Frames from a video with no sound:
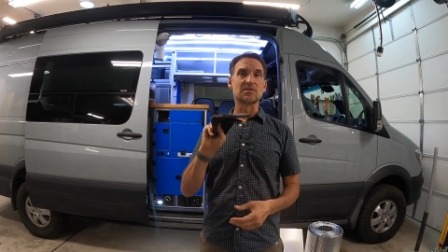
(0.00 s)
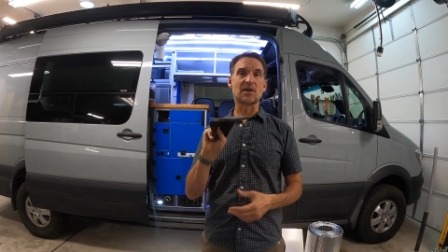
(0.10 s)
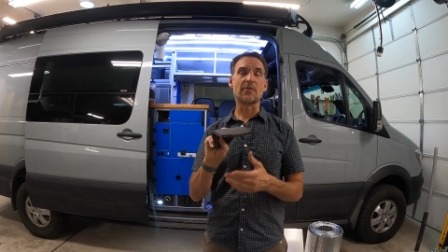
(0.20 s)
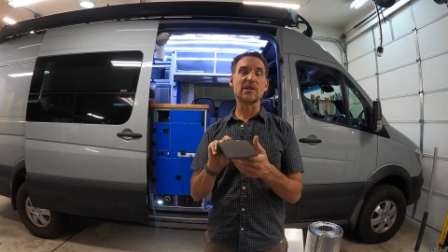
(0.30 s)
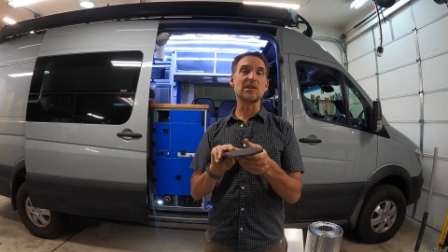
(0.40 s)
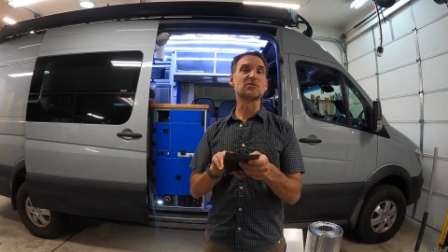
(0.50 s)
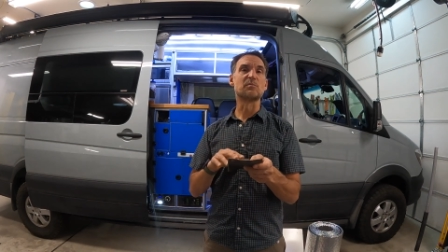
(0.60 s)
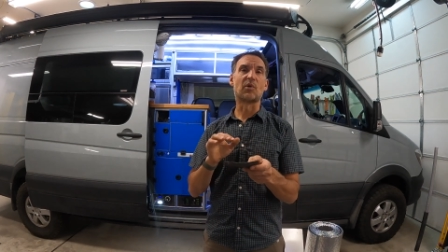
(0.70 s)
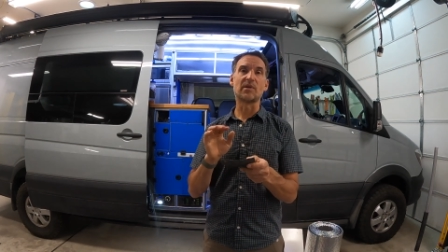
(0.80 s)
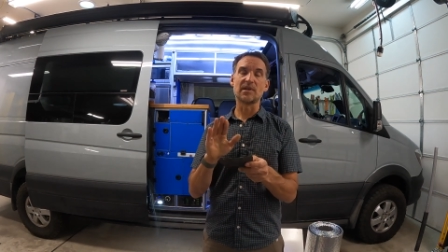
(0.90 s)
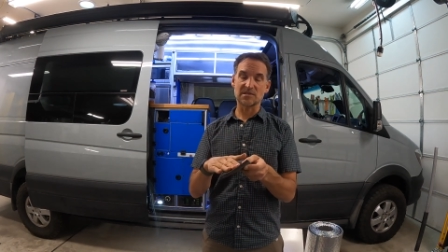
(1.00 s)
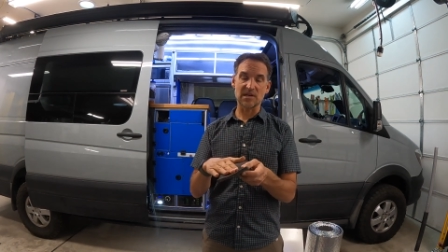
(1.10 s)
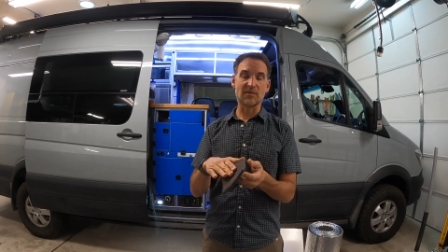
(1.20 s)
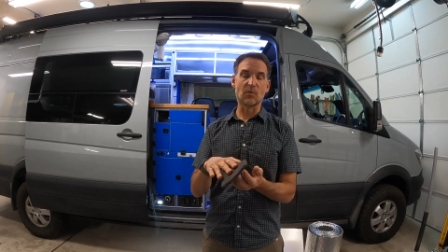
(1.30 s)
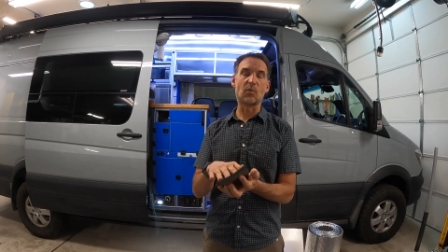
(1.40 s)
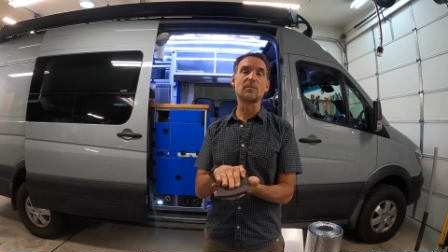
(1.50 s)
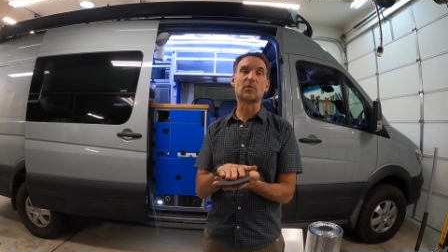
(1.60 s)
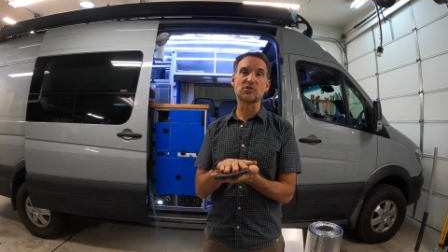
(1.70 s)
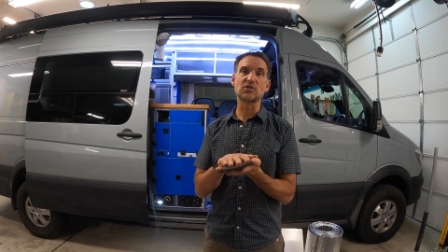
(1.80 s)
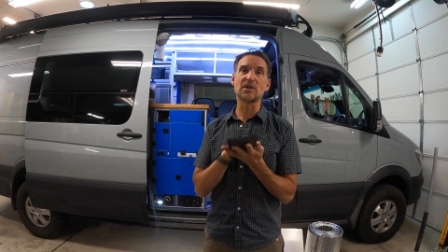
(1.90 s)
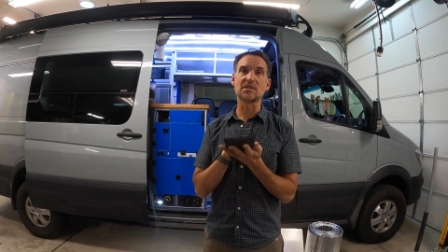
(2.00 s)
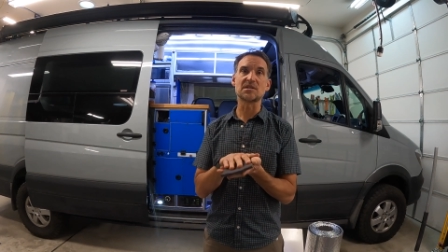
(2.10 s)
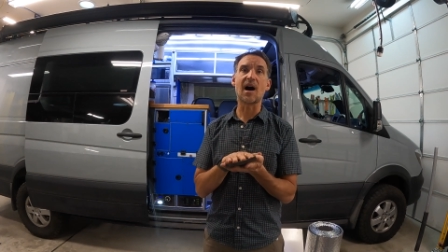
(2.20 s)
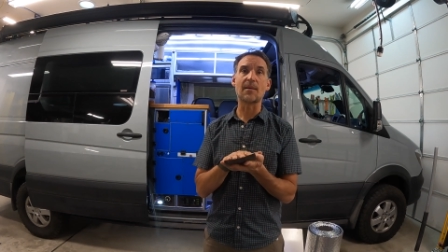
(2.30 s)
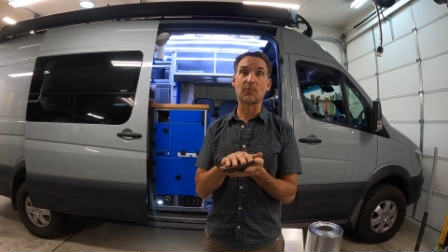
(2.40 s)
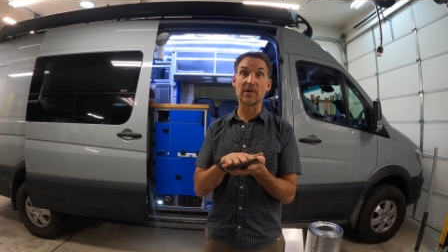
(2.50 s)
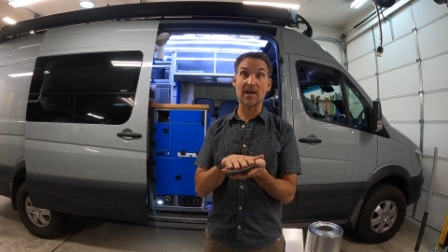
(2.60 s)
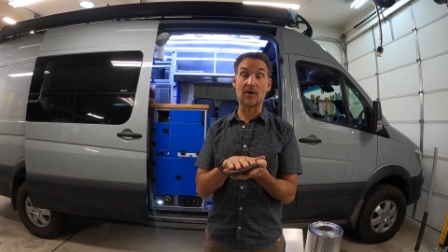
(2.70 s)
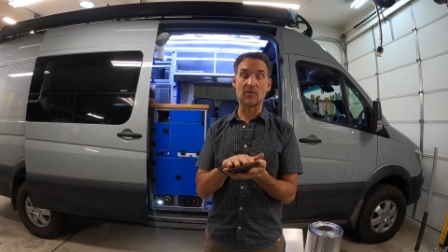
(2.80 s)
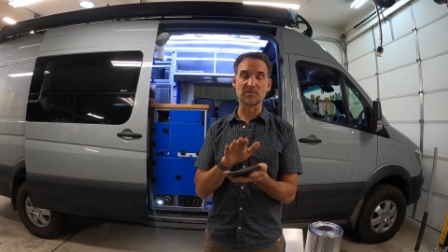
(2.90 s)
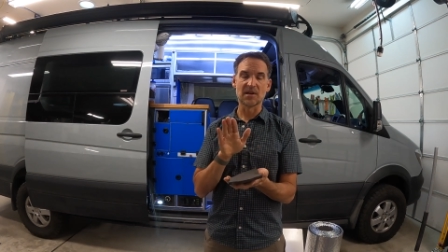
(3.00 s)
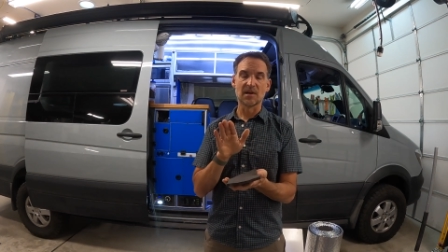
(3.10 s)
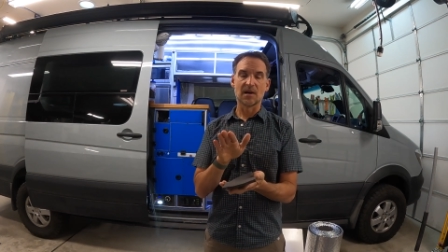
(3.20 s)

So I would have used more of this. Even one more sheet on top would have helped.